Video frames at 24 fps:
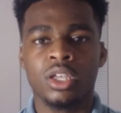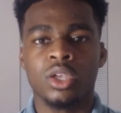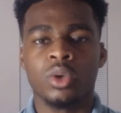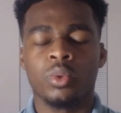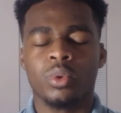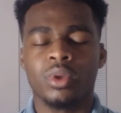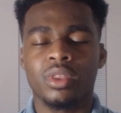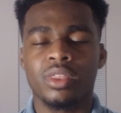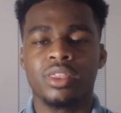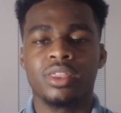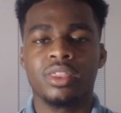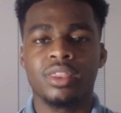
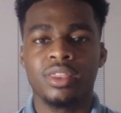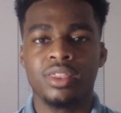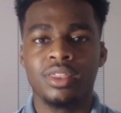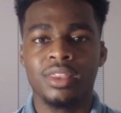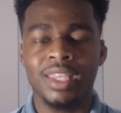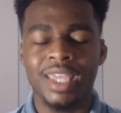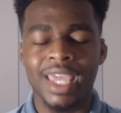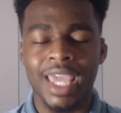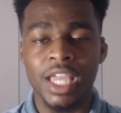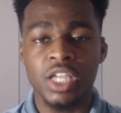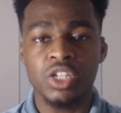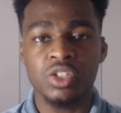with
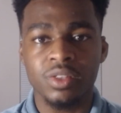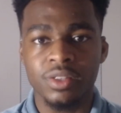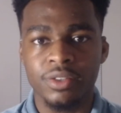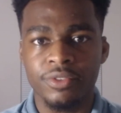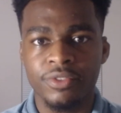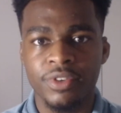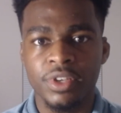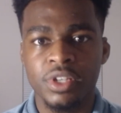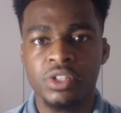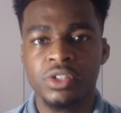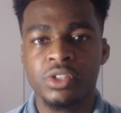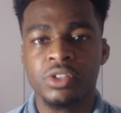the agentless
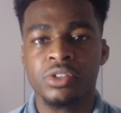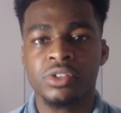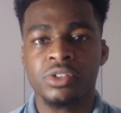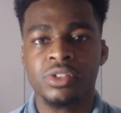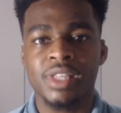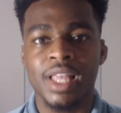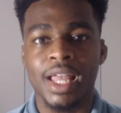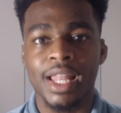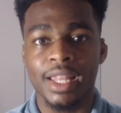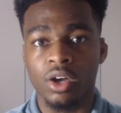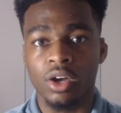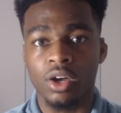features
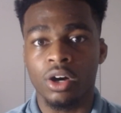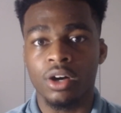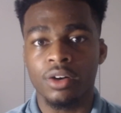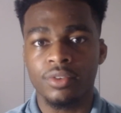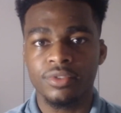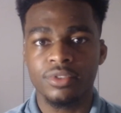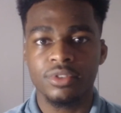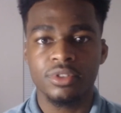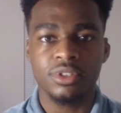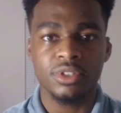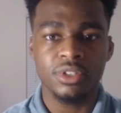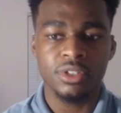that it
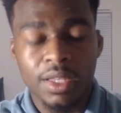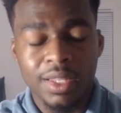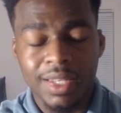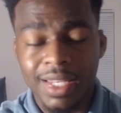offers.